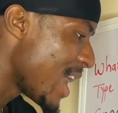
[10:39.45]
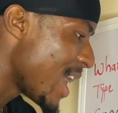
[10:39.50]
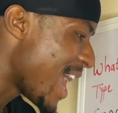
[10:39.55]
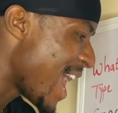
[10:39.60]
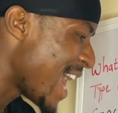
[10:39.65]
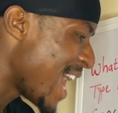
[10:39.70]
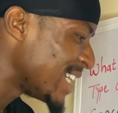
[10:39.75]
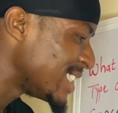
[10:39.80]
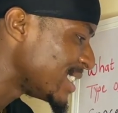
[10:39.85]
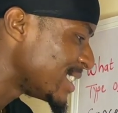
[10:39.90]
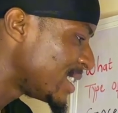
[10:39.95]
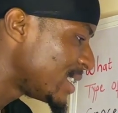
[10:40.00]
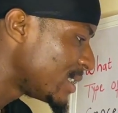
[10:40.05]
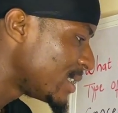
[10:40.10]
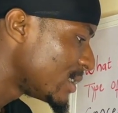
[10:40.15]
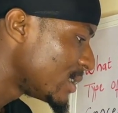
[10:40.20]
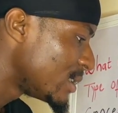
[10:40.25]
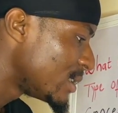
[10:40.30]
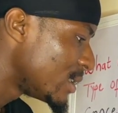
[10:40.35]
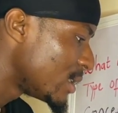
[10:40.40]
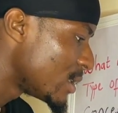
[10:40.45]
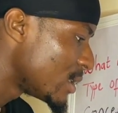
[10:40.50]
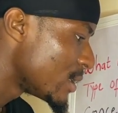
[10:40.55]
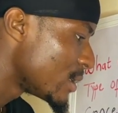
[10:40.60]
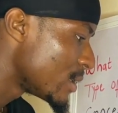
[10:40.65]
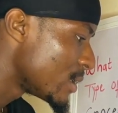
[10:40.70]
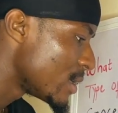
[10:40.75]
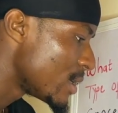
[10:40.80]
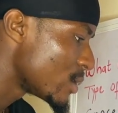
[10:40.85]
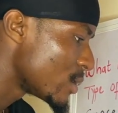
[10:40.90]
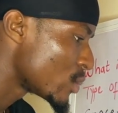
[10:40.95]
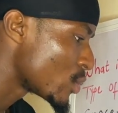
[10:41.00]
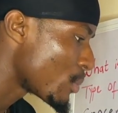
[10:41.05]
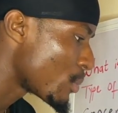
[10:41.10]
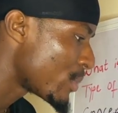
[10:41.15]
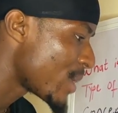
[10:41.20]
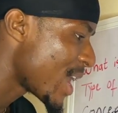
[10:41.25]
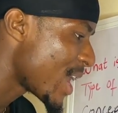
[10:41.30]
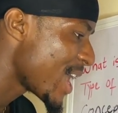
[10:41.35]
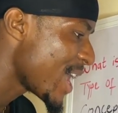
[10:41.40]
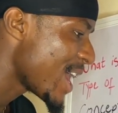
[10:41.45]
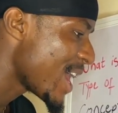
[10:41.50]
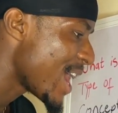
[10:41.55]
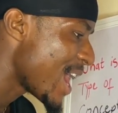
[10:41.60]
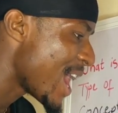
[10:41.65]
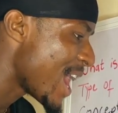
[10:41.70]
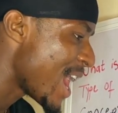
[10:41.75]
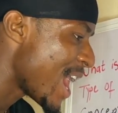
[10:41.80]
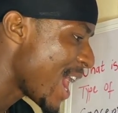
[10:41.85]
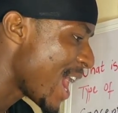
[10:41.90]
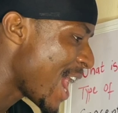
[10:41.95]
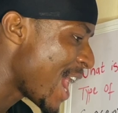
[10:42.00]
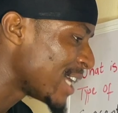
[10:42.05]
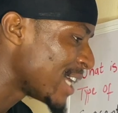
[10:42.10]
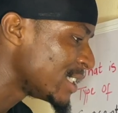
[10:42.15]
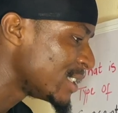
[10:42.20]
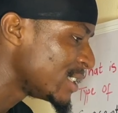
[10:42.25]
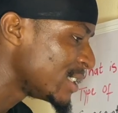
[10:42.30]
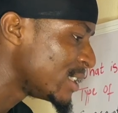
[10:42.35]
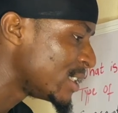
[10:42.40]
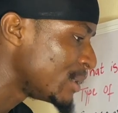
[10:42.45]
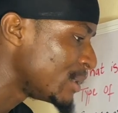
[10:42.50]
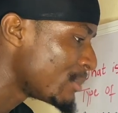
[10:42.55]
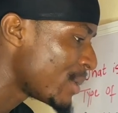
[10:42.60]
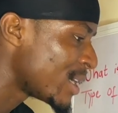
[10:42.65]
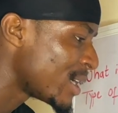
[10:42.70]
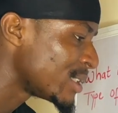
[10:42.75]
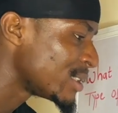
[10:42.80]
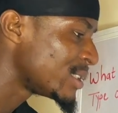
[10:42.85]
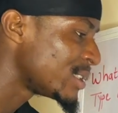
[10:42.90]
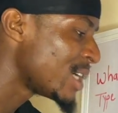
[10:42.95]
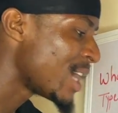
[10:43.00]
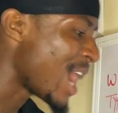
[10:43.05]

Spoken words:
and supply and demand.